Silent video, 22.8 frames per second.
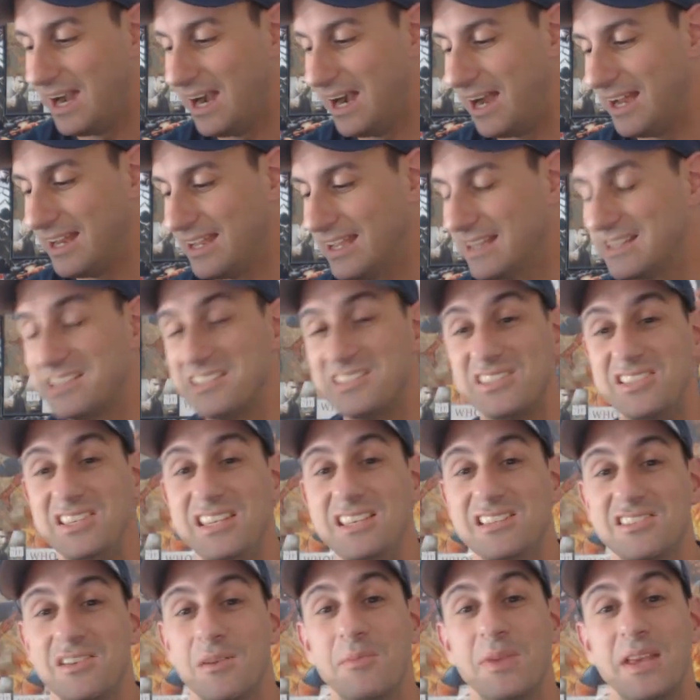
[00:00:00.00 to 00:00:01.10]
You get to
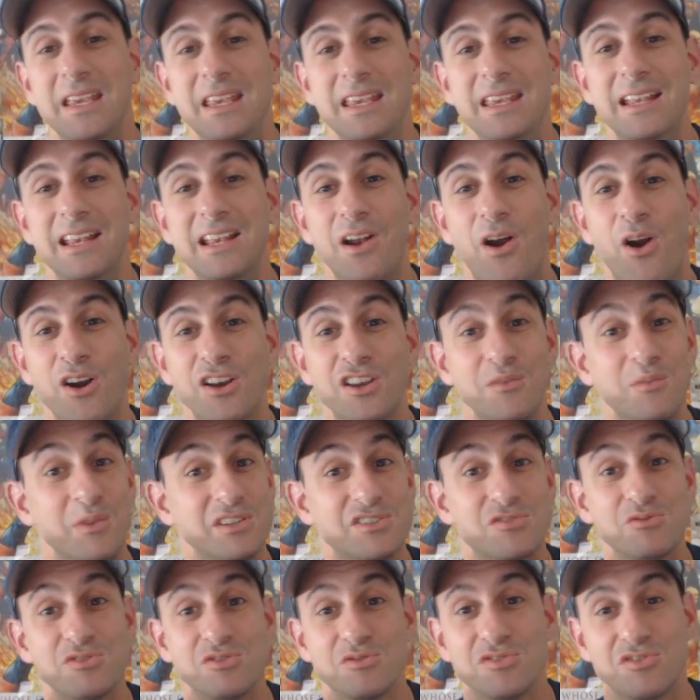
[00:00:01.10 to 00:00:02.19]
see some heated
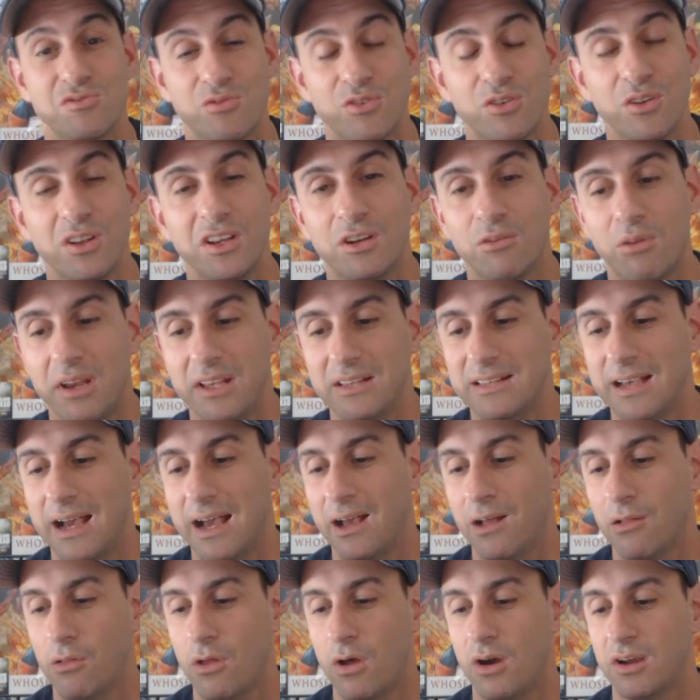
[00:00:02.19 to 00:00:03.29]
arguments, which was really great
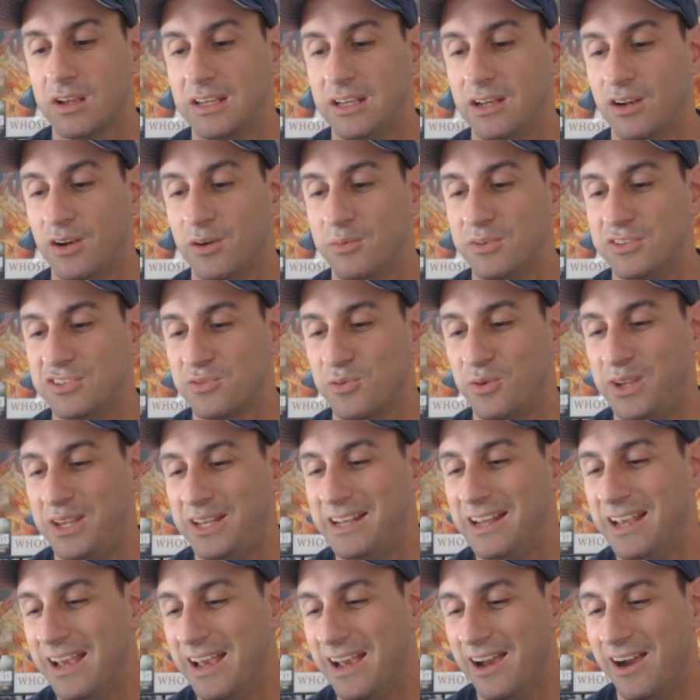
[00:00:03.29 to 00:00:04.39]
dialogue here
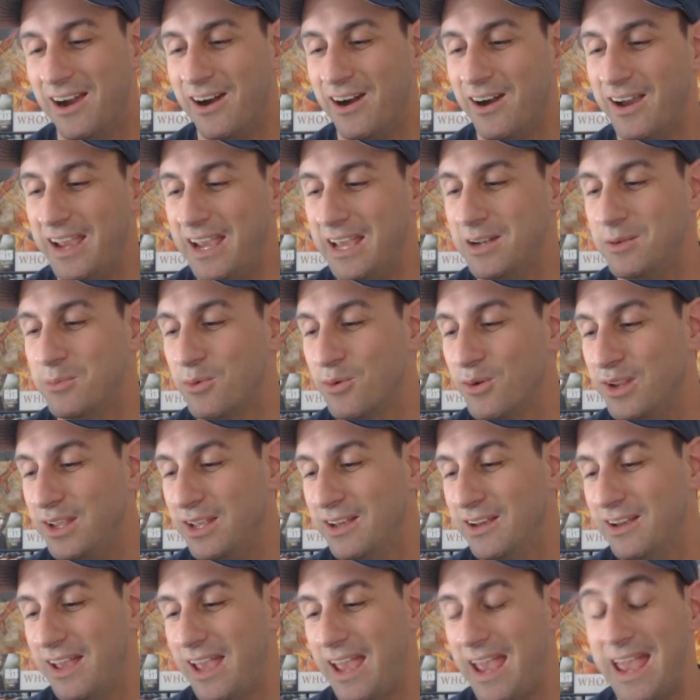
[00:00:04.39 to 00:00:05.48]
between Anna
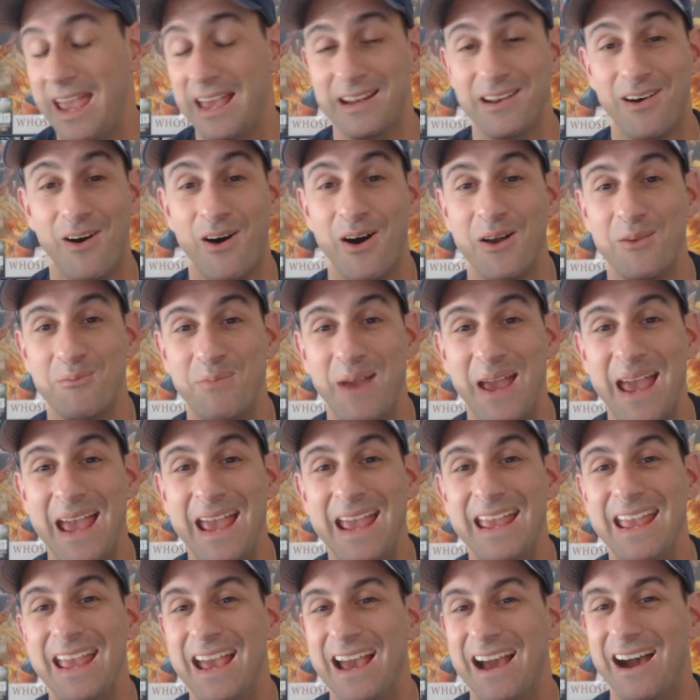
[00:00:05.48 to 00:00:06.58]
Maria and Aunt
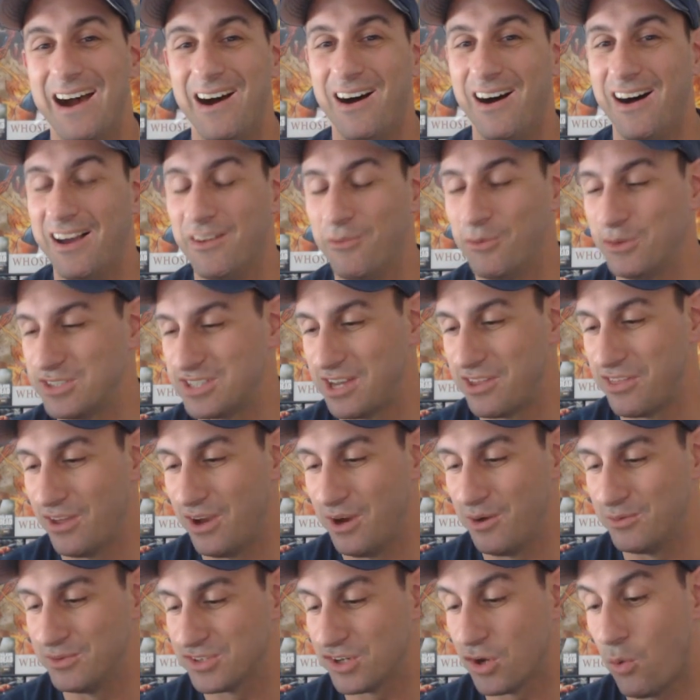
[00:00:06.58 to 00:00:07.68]
May, which I
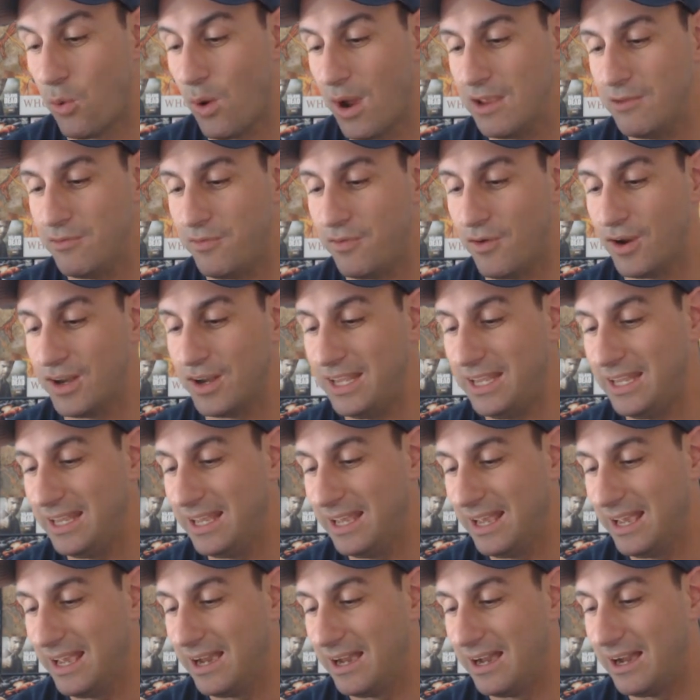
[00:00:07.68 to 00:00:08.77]
thought was quite funny.
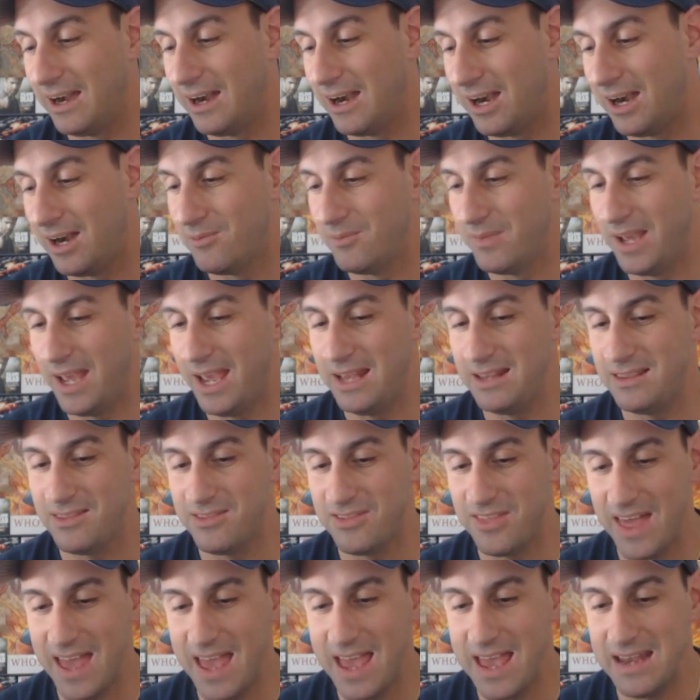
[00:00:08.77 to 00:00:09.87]
And
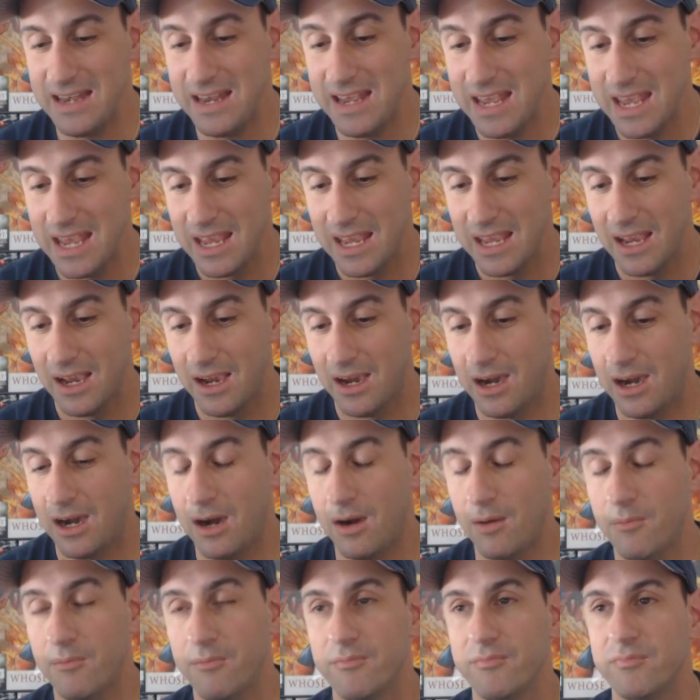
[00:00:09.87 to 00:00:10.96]
then
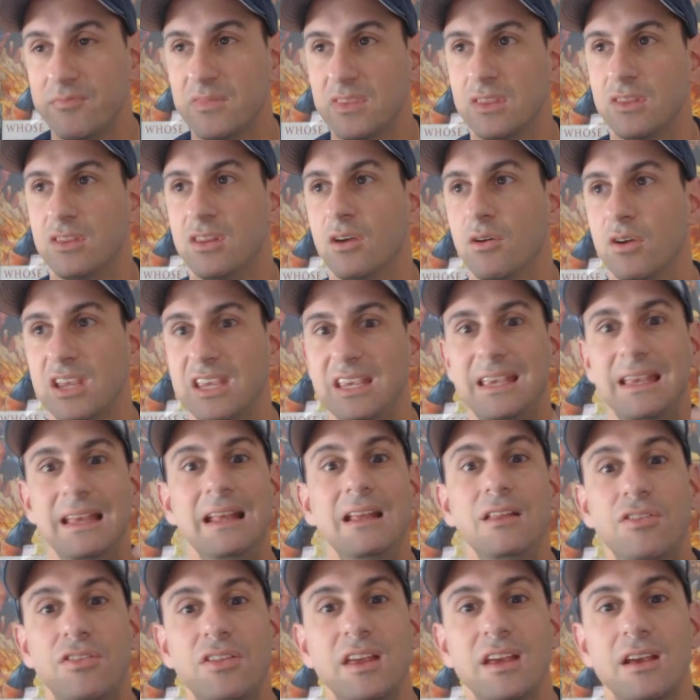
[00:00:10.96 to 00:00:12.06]
the
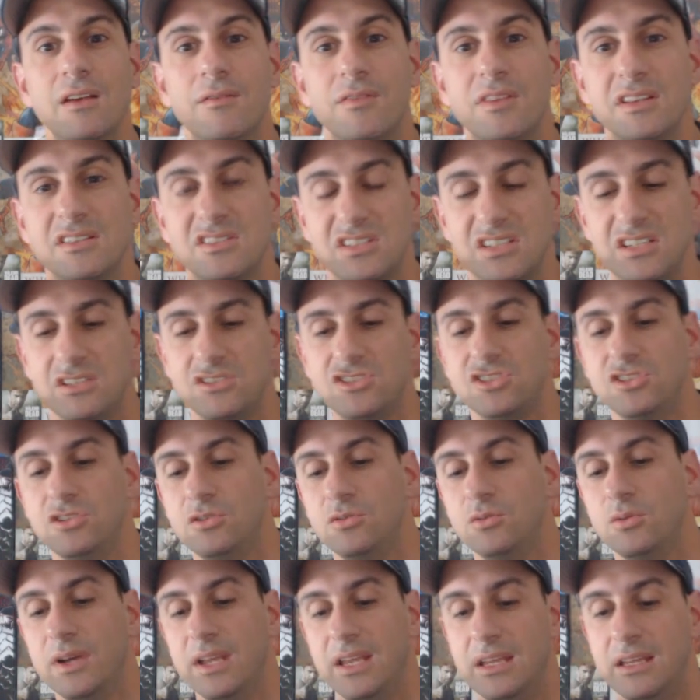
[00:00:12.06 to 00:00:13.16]
key thing of this
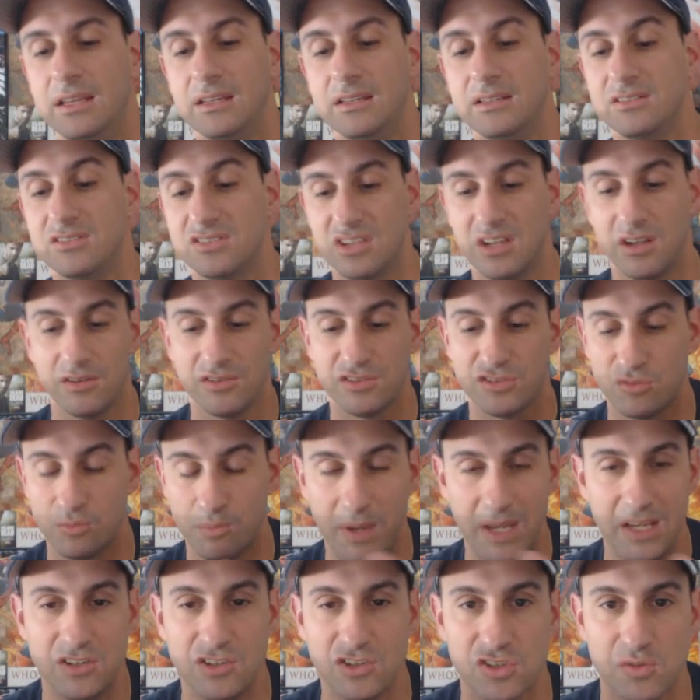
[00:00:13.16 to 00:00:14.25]
issue is, and some
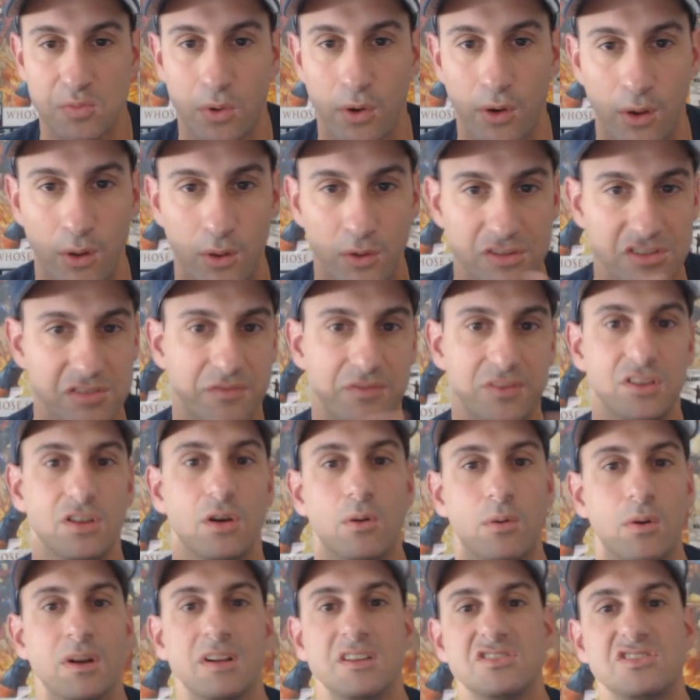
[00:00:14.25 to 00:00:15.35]
major spoilers if you
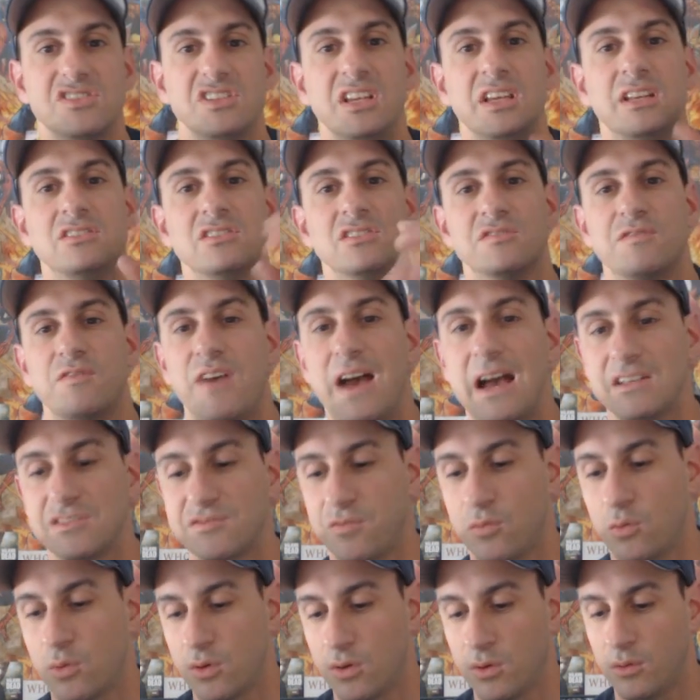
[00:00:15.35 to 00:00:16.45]
don't want to see it, just
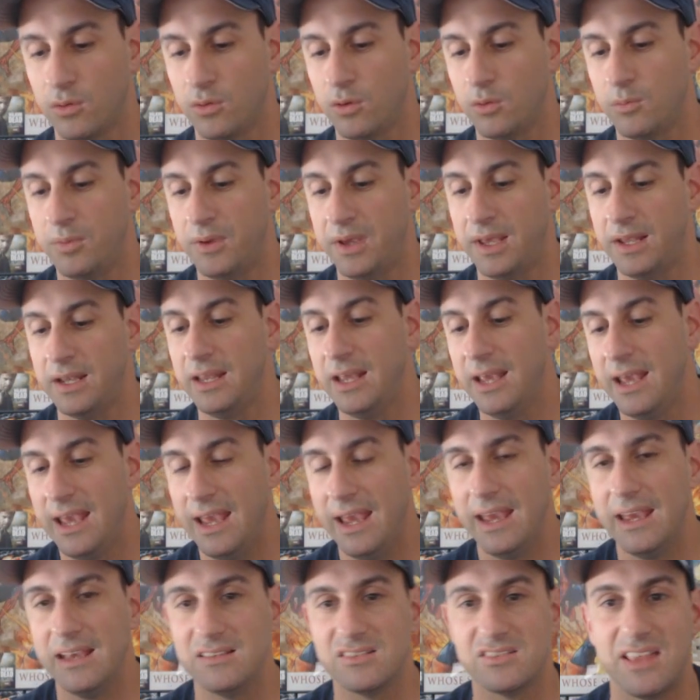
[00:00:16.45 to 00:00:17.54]
fast forward a little bit,
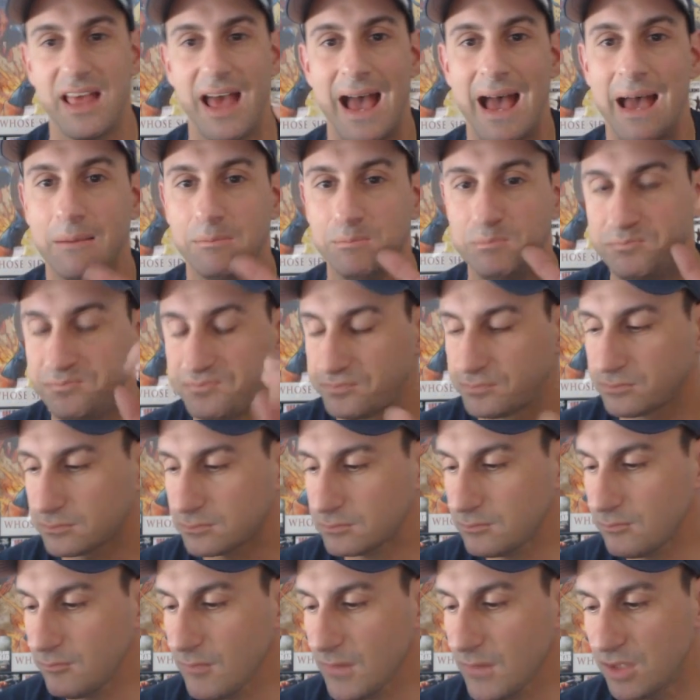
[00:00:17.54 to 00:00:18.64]
is that
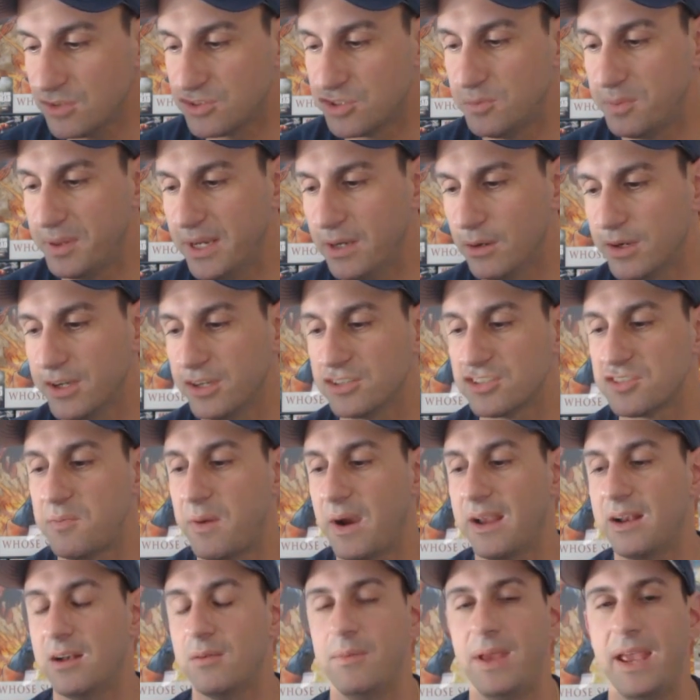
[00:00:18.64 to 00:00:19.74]
Superior
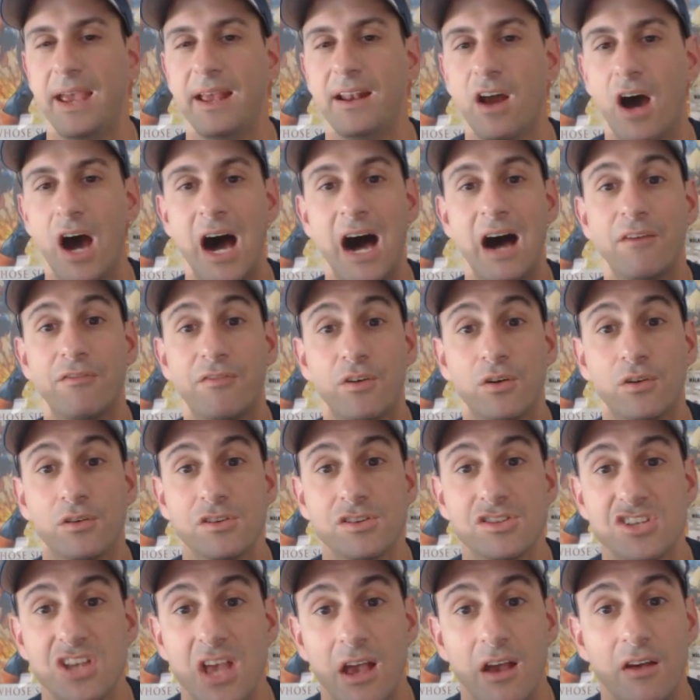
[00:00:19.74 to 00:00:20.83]
Spider-Man
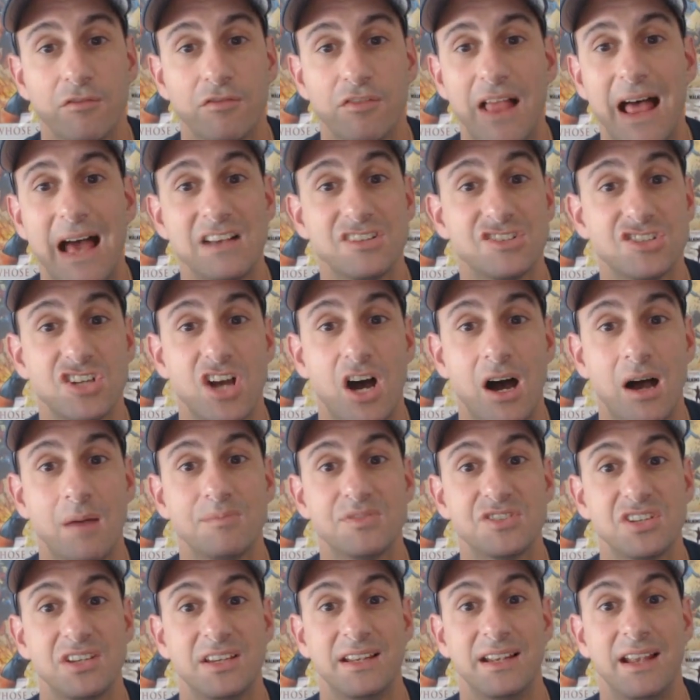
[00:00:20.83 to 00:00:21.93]
offers Flash
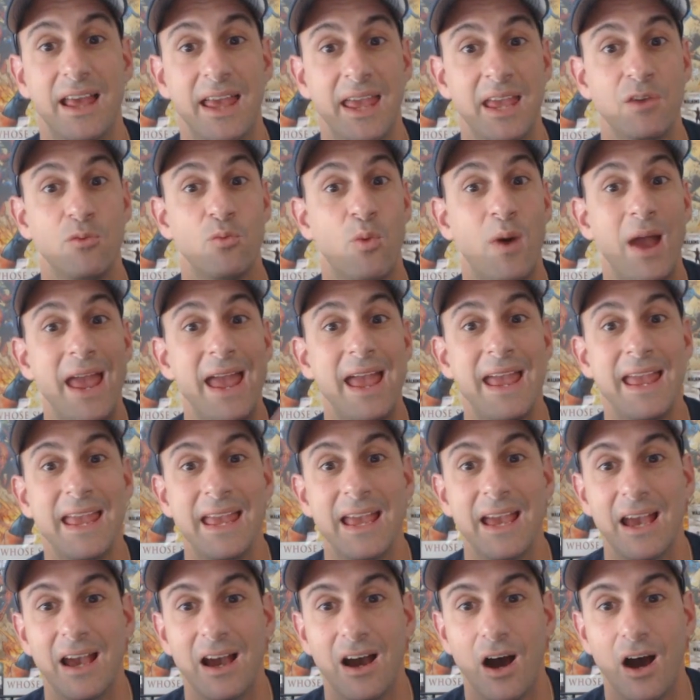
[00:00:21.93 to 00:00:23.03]
Thompson a way